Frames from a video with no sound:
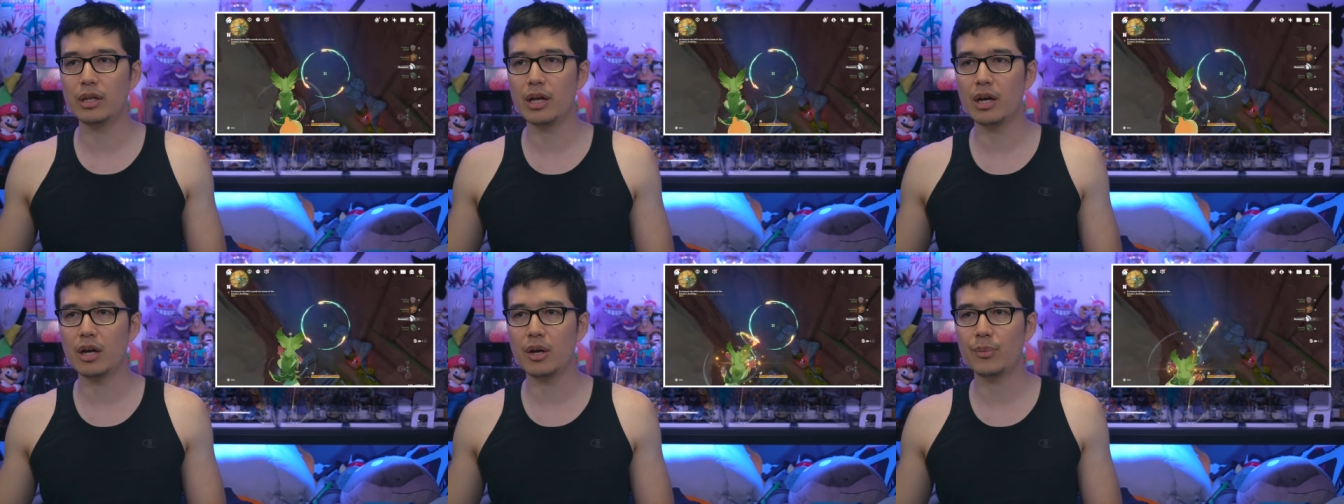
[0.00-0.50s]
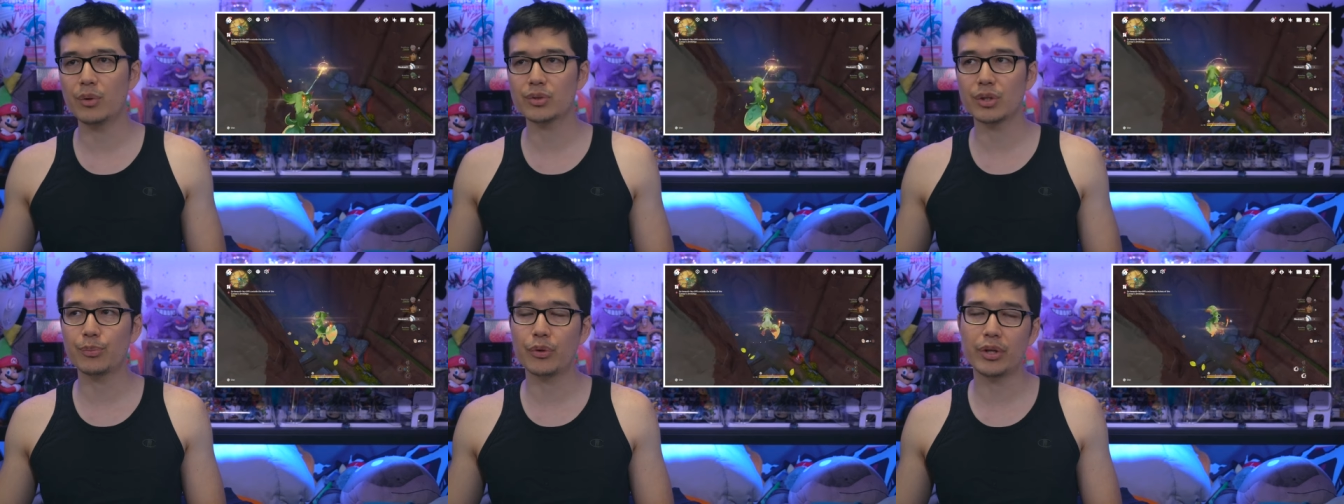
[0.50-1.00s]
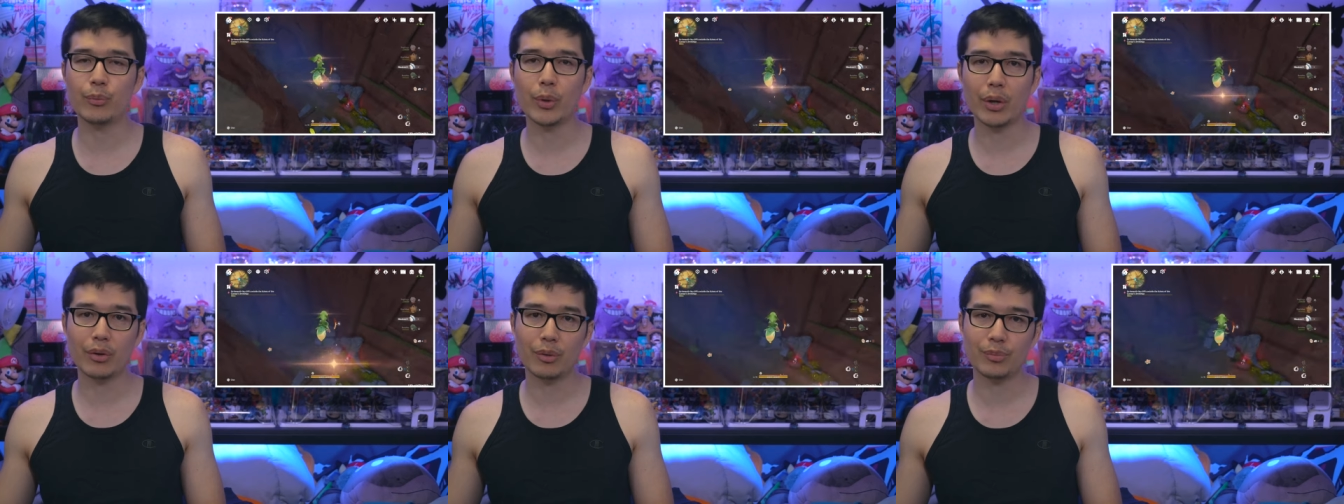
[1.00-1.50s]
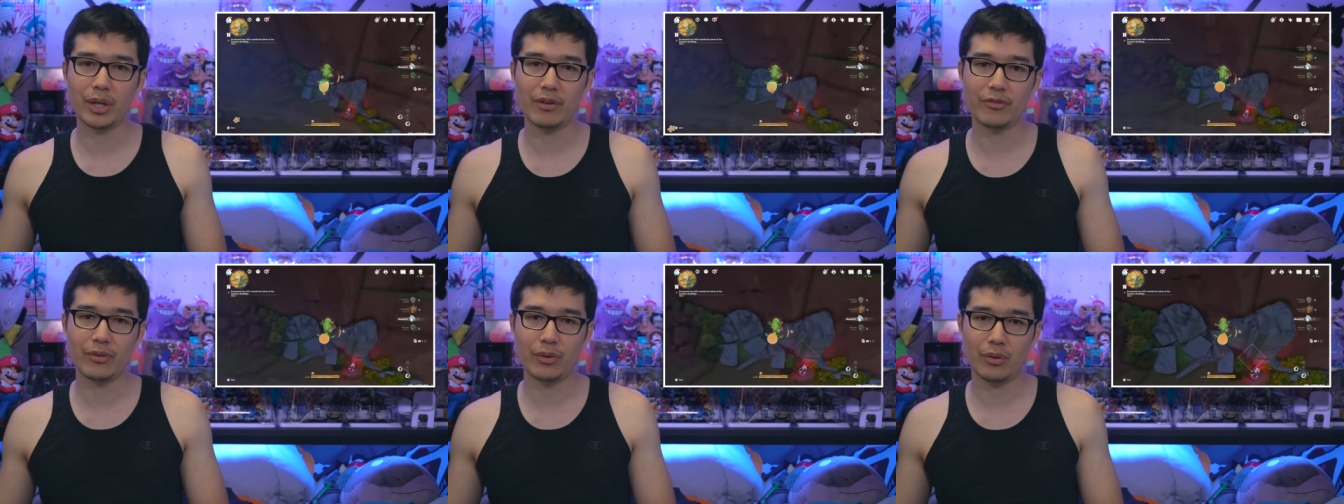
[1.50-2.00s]
Um, those are pretty welcomed, I
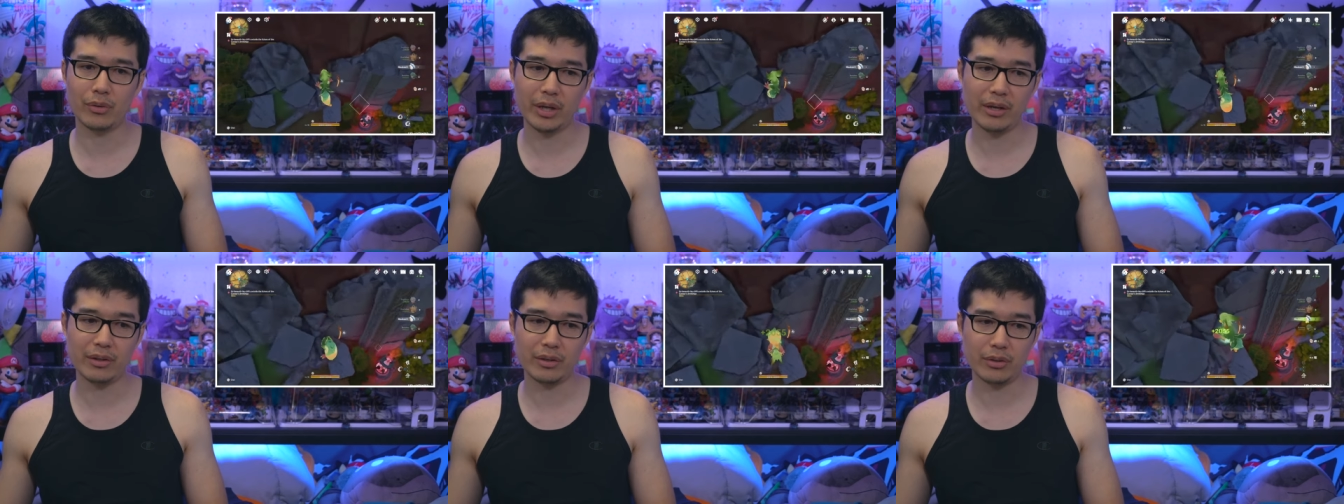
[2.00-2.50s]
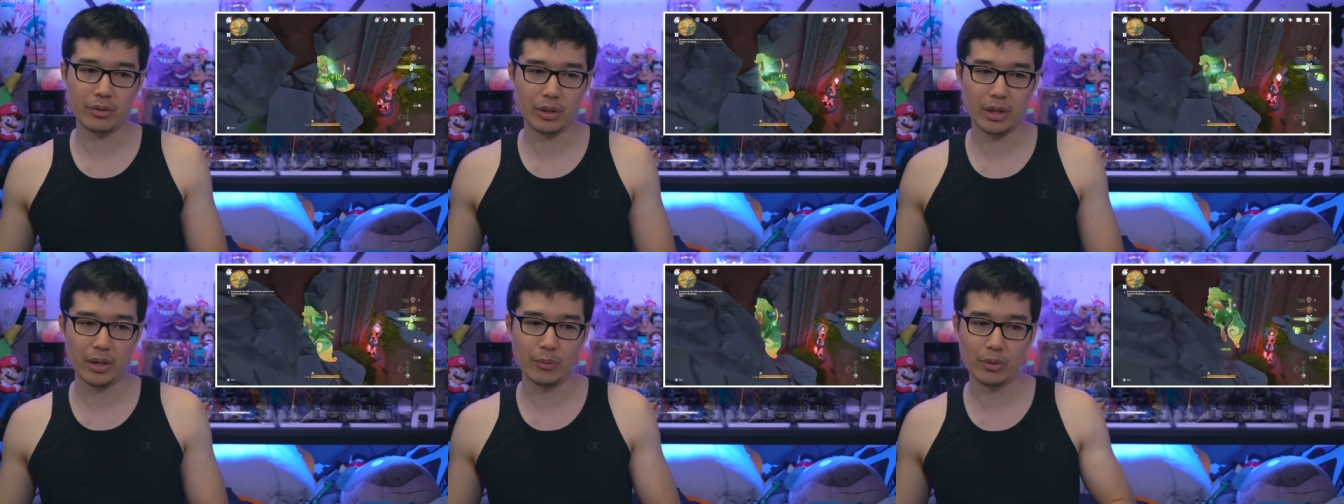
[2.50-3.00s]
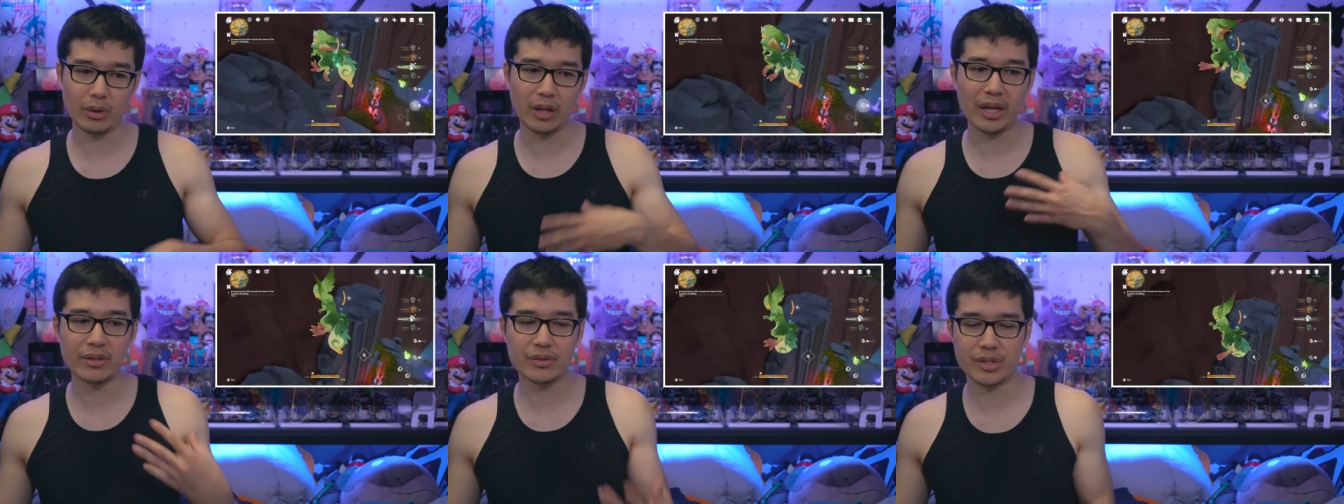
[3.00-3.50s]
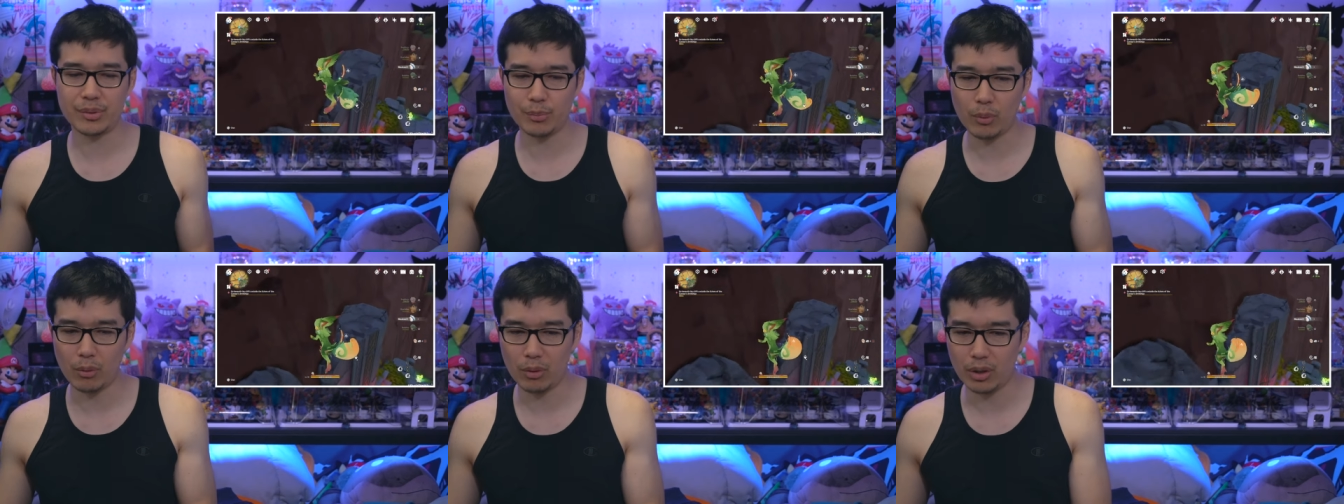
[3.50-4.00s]
feel, and I uh, would like to see
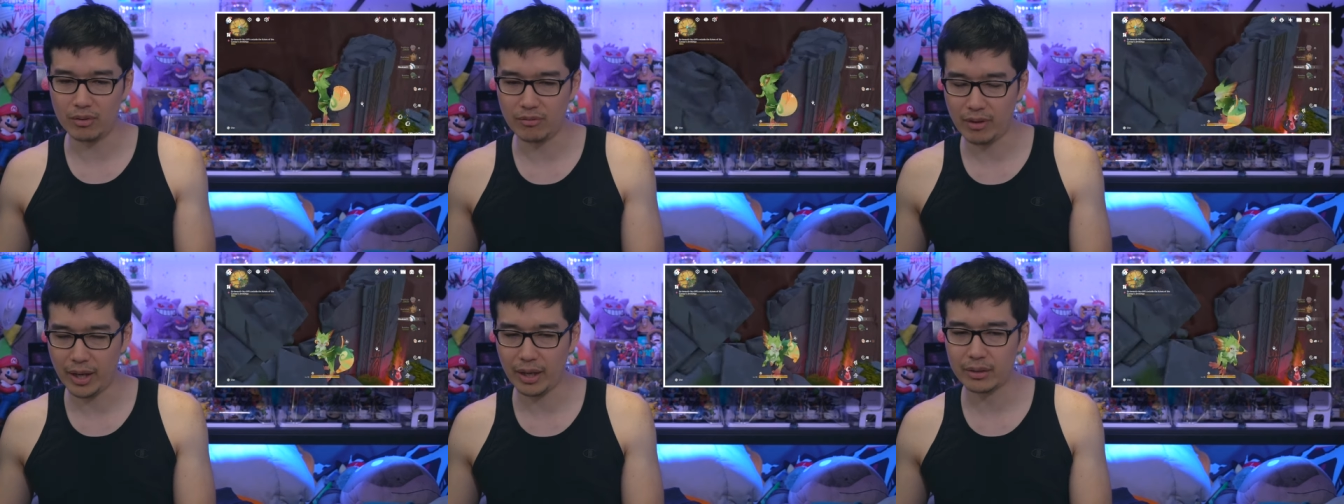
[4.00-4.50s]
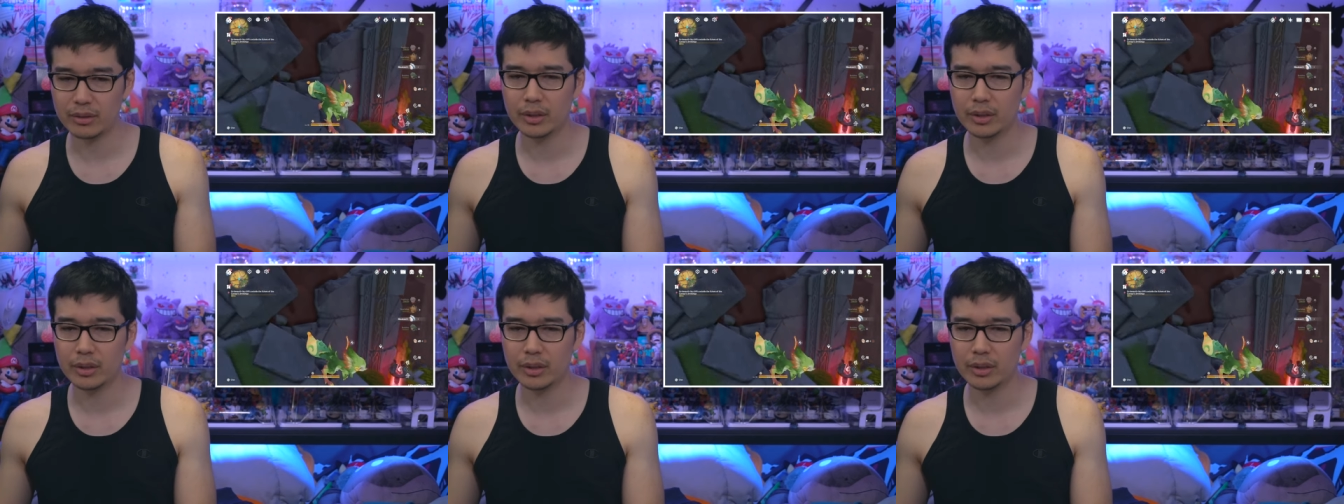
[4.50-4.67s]
more of that.